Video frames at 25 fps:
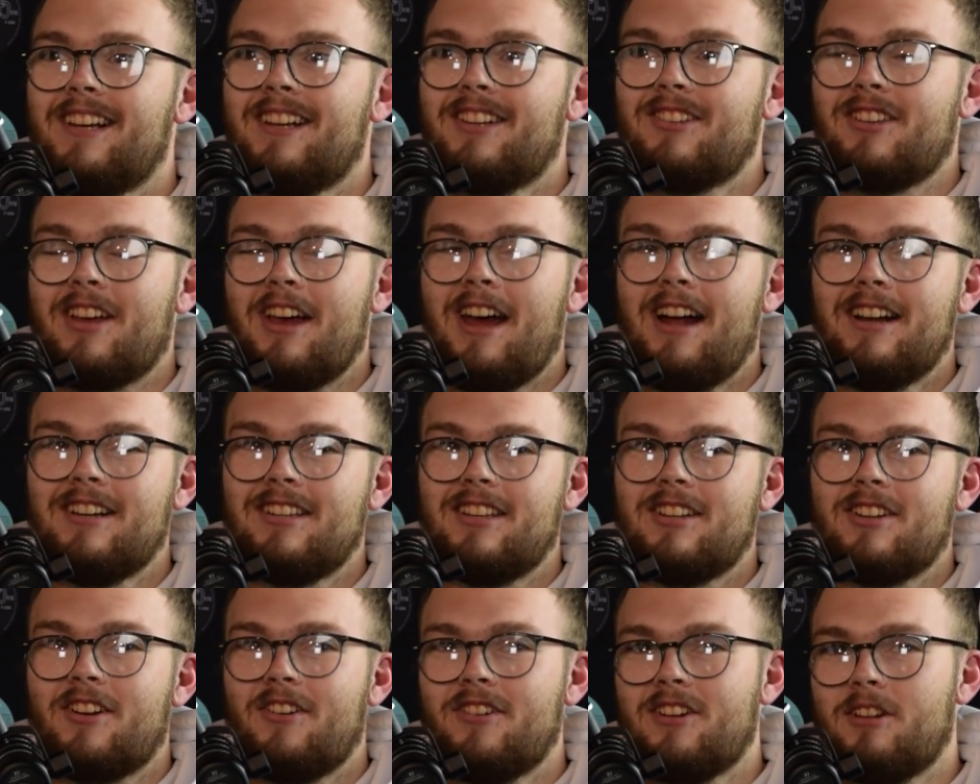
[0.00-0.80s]
So I
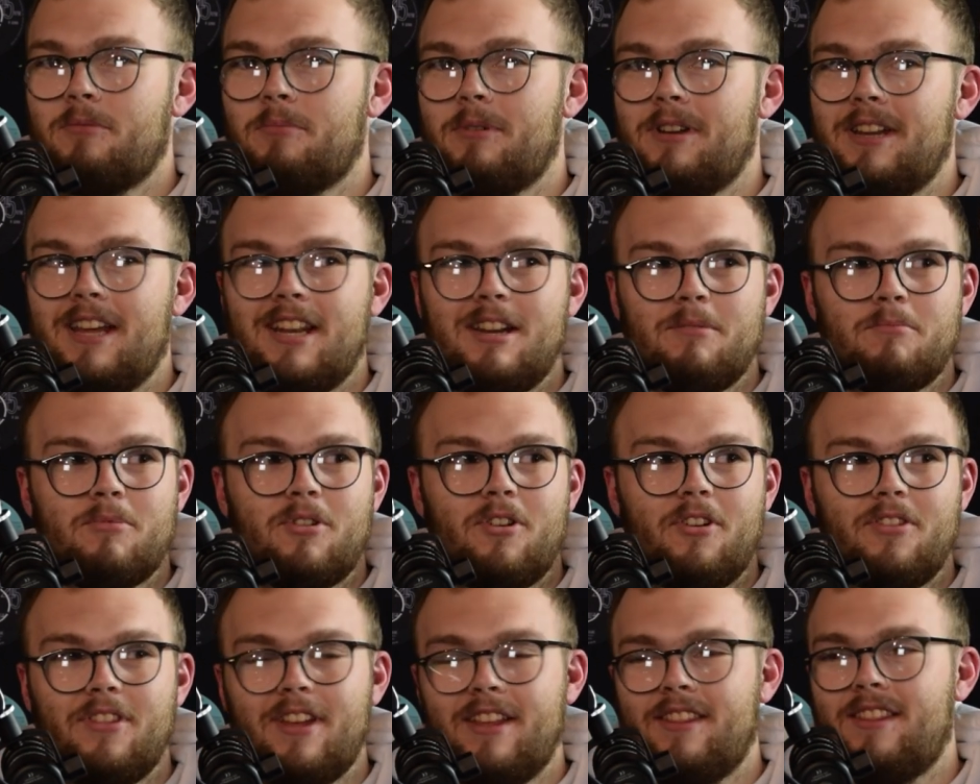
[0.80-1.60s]
actually turned up in
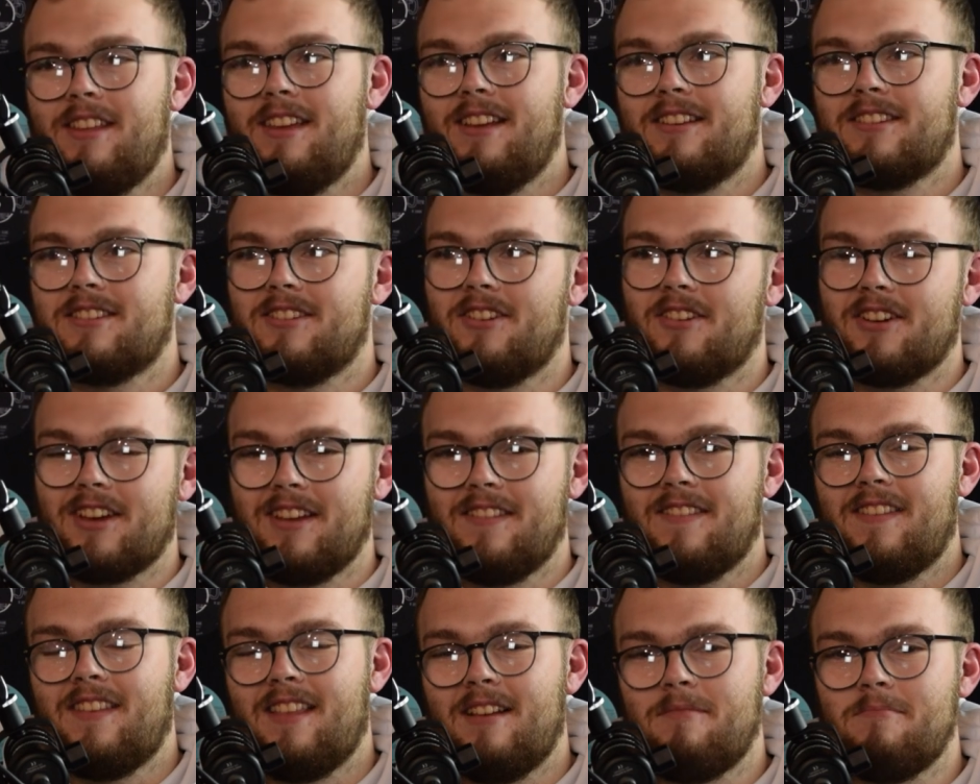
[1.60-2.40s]
Edinburgh on that day, snuck
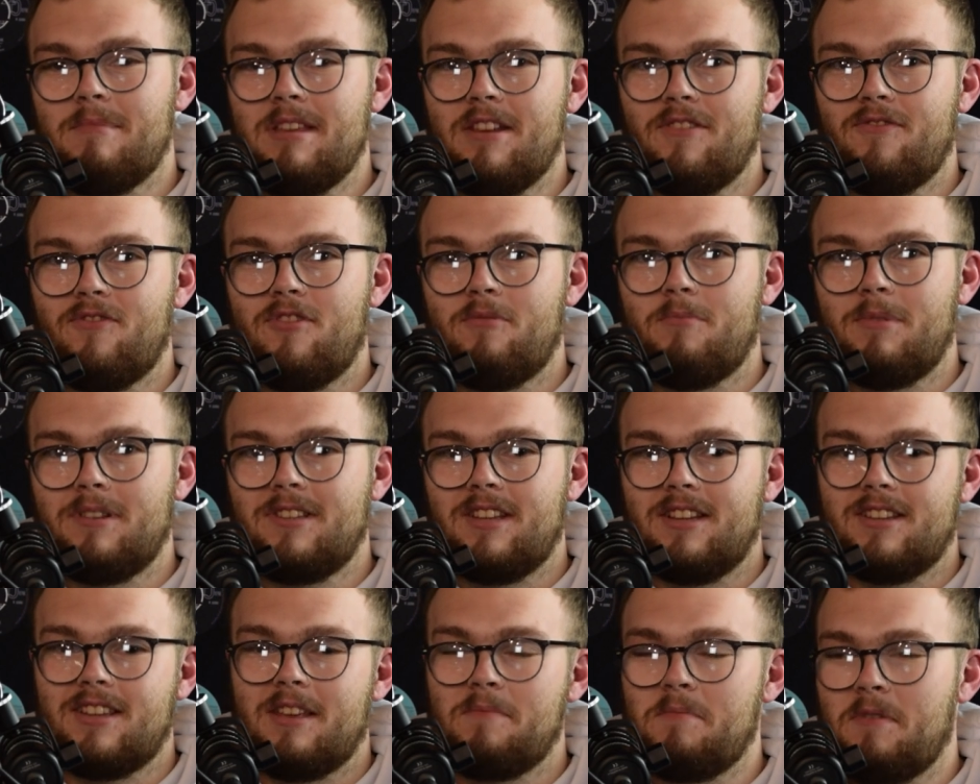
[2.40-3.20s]
into that meeting room and
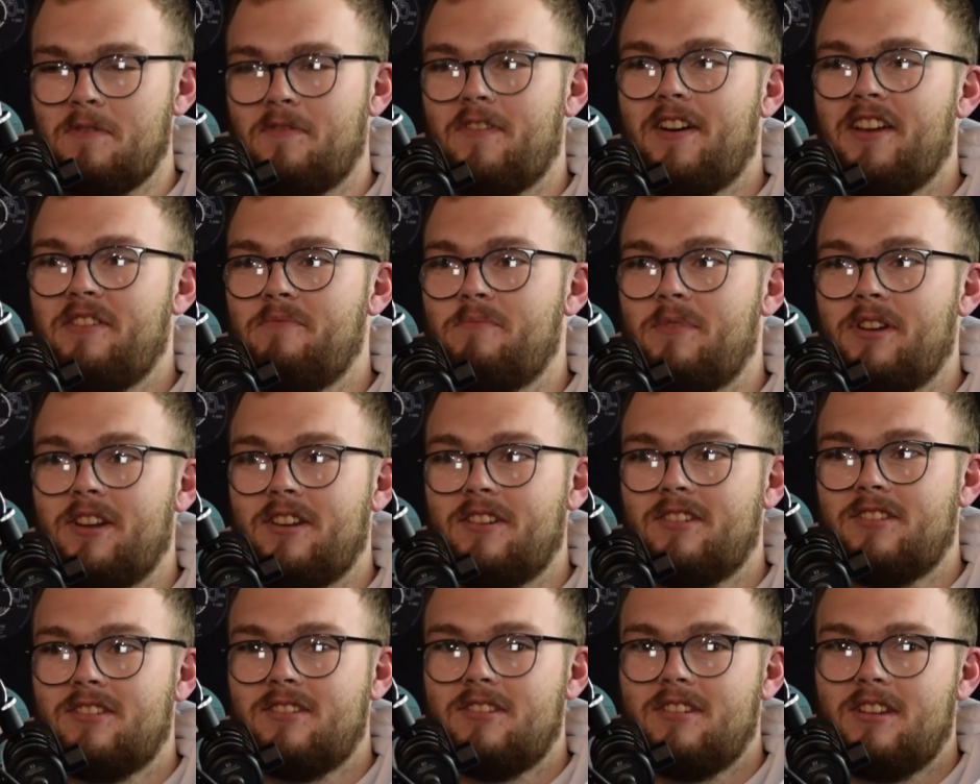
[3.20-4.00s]
said, give me five
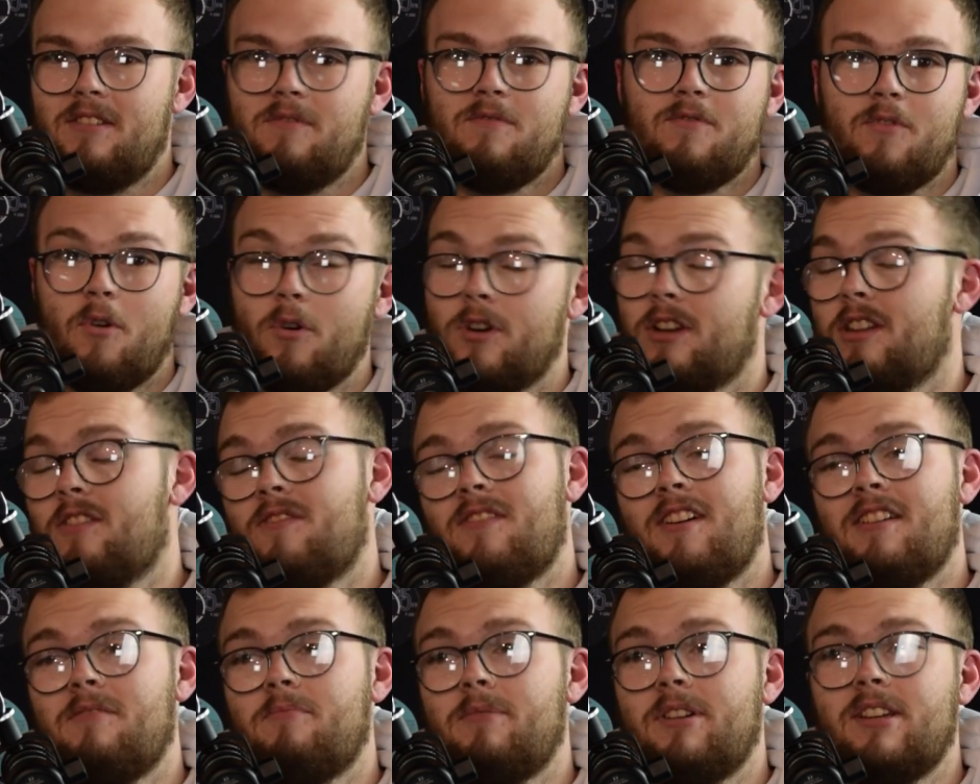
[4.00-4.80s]
minutes. And
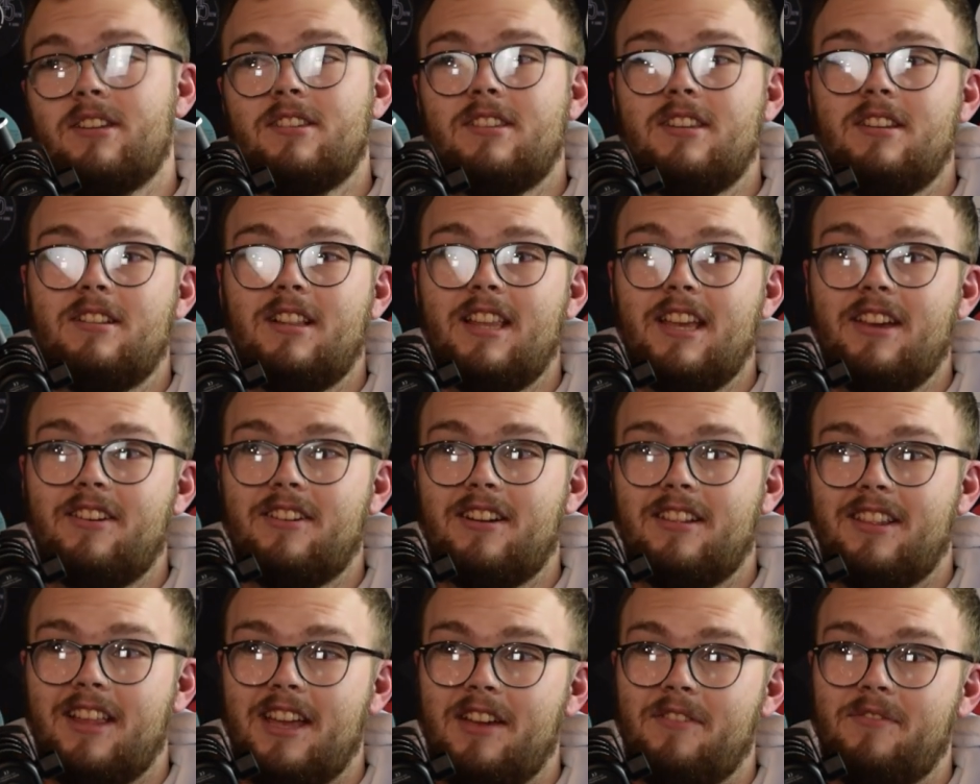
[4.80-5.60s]
forty-five minutes later,
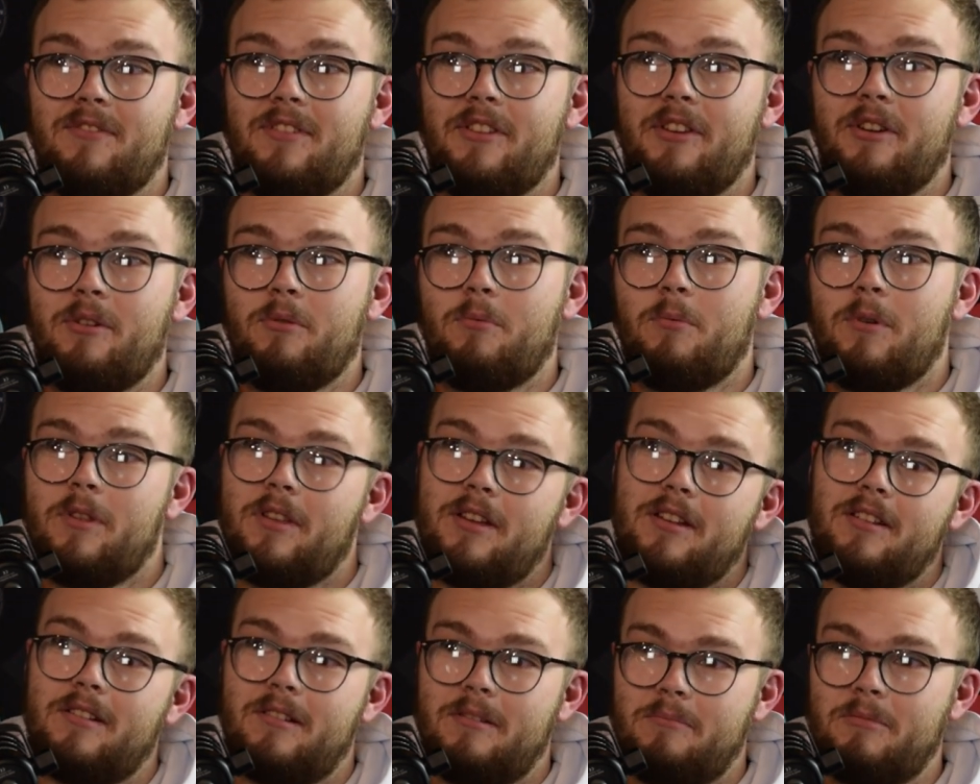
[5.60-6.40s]
I left there with
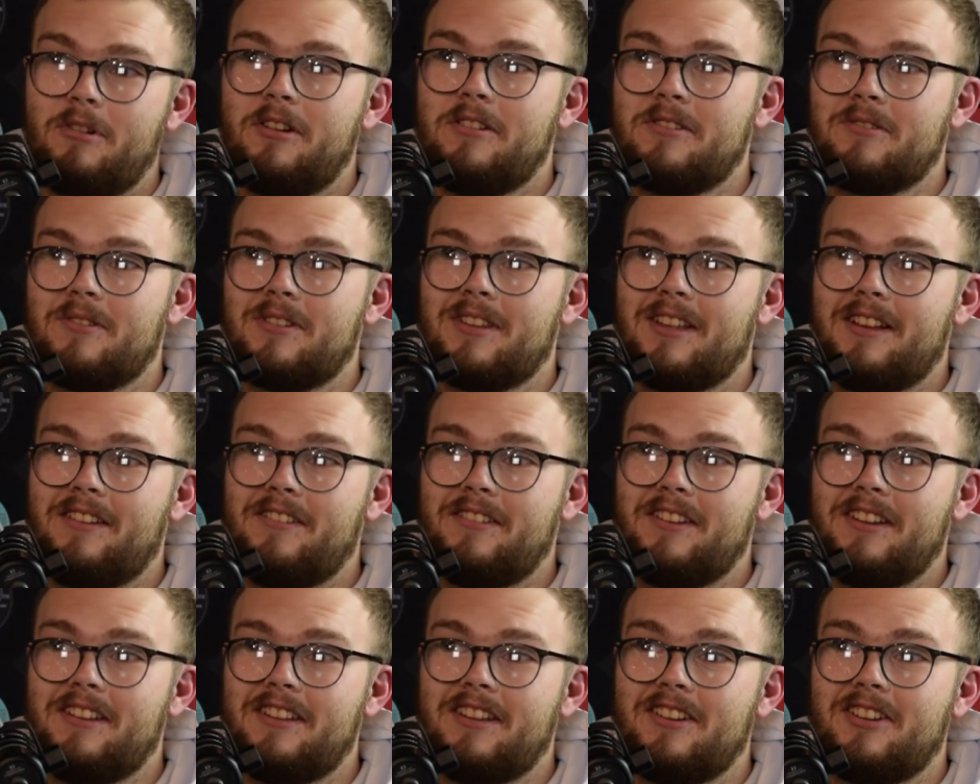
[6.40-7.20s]
a Britain's Got
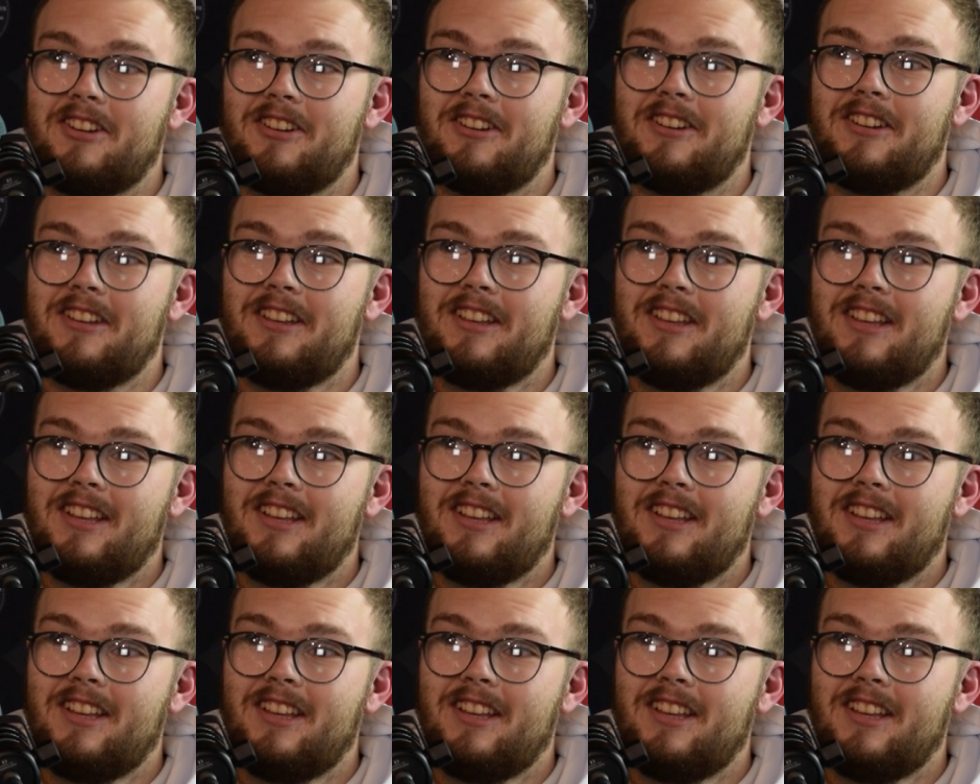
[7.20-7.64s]
Talent edition.